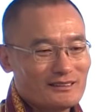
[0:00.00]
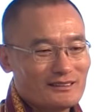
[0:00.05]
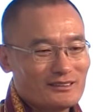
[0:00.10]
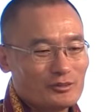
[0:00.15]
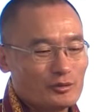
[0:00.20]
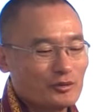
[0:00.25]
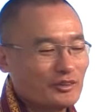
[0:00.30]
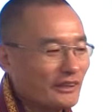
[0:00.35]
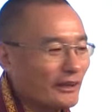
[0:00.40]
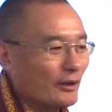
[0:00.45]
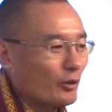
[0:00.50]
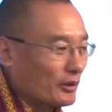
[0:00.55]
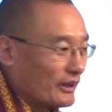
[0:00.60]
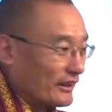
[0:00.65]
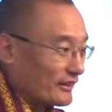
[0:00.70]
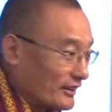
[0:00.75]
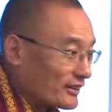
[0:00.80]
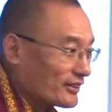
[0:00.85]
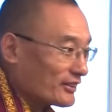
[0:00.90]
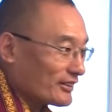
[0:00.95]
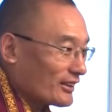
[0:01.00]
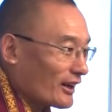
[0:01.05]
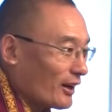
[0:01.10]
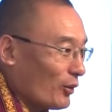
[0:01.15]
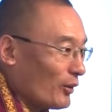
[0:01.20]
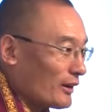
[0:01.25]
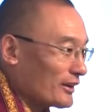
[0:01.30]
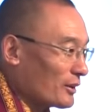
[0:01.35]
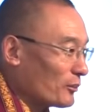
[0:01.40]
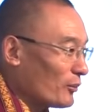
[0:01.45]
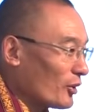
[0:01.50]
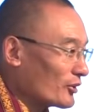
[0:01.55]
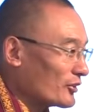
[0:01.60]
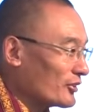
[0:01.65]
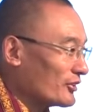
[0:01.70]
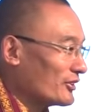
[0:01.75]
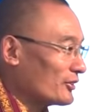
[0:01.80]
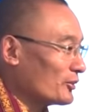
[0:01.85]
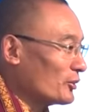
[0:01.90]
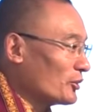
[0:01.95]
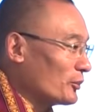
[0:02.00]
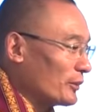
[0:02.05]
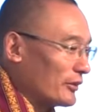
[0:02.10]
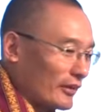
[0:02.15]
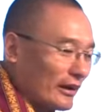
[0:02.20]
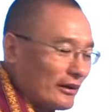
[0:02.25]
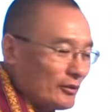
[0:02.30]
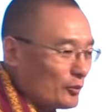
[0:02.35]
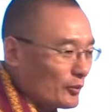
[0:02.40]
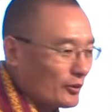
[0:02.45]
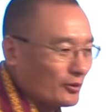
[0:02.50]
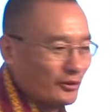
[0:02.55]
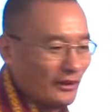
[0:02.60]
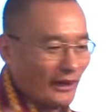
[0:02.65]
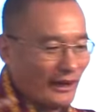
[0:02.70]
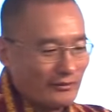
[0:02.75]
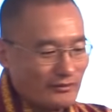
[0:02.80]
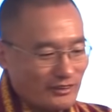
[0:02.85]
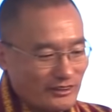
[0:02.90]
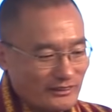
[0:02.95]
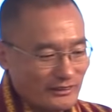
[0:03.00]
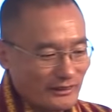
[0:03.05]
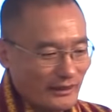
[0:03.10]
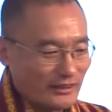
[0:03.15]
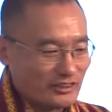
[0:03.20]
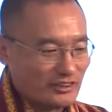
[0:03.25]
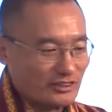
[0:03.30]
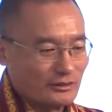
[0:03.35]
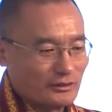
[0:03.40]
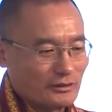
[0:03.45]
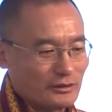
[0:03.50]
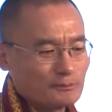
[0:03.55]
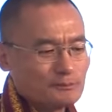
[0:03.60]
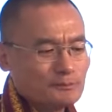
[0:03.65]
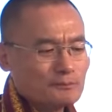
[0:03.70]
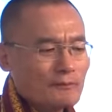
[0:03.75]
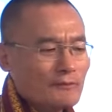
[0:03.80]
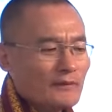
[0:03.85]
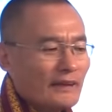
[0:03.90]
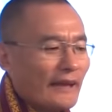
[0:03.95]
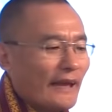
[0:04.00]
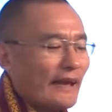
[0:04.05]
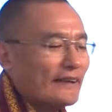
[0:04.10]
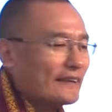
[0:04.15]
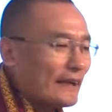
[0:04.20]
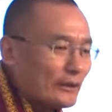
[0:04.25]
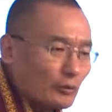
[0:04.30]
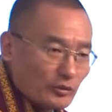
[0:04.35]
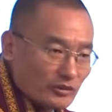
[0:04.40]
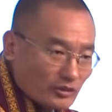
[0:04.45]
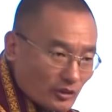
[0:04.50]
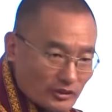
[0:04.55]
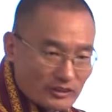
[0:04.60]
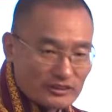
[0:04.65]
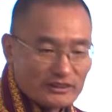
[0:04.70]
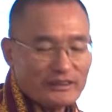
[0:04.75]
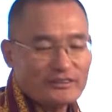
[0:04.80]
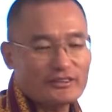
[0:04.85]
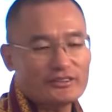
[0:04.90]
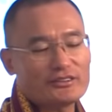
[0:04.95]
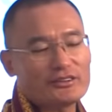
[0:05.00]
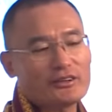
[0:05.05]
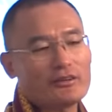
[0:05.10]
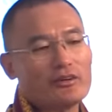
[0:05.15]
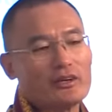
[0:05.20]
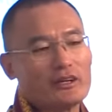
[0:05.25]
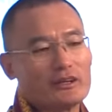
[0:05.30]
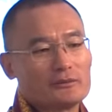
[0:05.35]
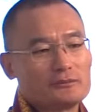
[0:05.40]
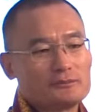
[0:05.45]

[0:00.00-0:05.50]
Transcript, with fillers: to say, okay, this is how our democracy is going to be run, we're going to have these elections. That was not necessary,